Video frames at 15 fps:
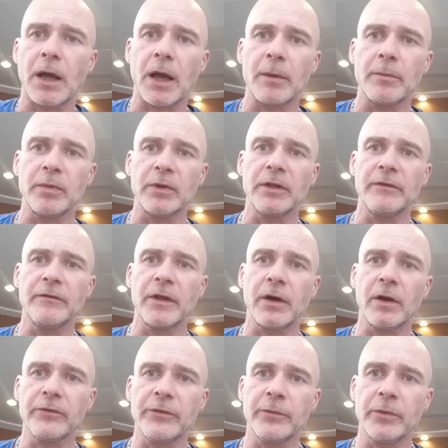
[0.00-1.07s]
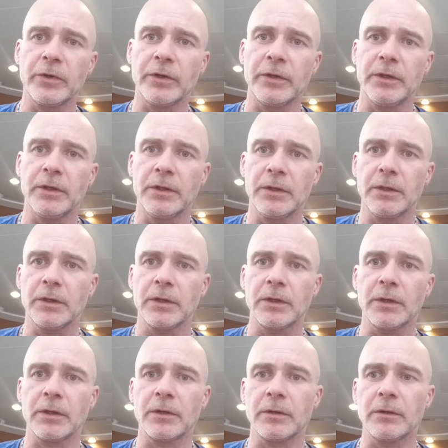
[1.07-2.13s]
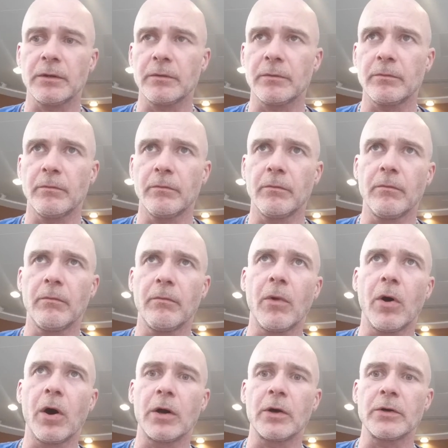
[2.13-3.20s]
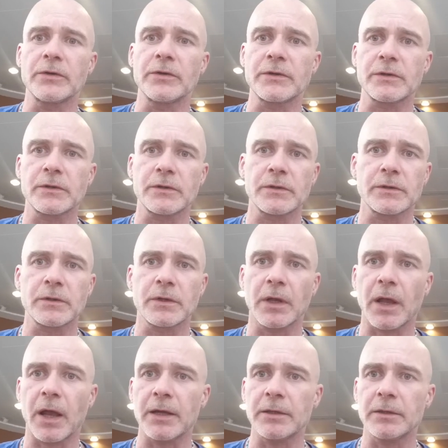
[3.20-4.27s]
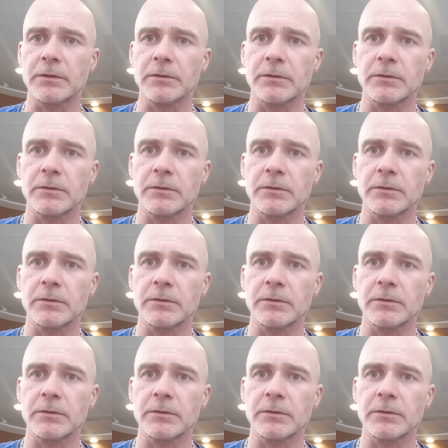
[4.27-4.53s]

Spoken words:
I believe that ultimately Mars got,